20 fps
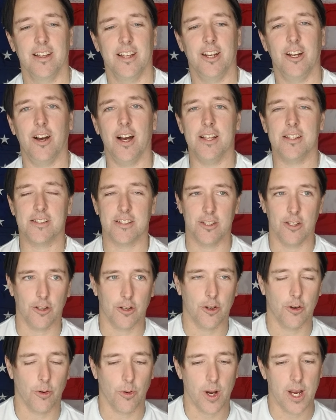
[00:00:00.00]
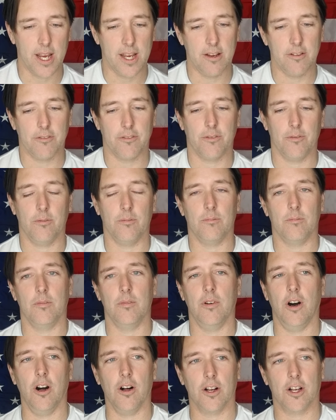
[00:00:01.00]
I still crave
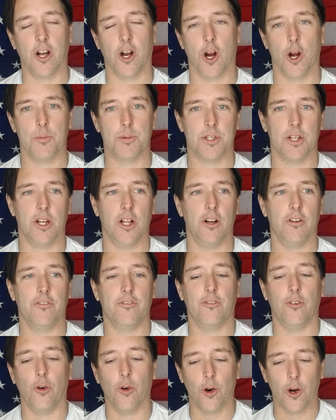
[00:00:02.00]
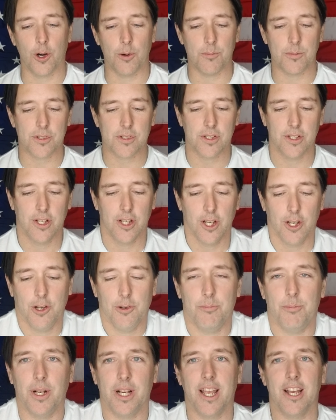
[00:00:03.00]
carbs in all forms,
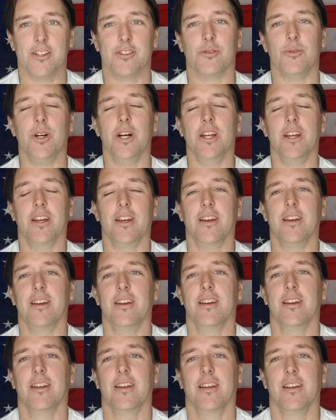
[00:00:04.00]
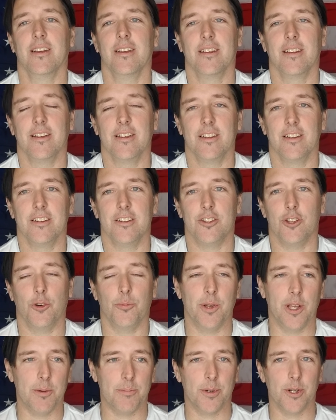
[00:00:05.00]
but guess what? Don't
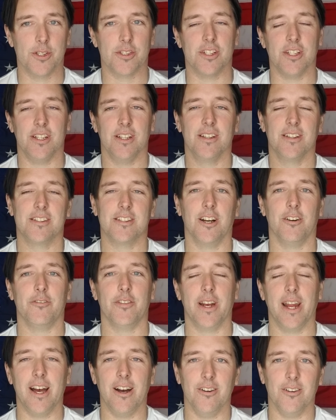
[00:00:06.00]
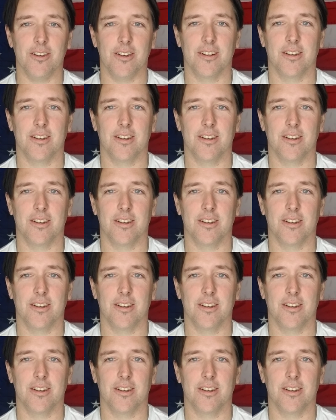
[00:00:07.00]
be a pussy. Tough it out.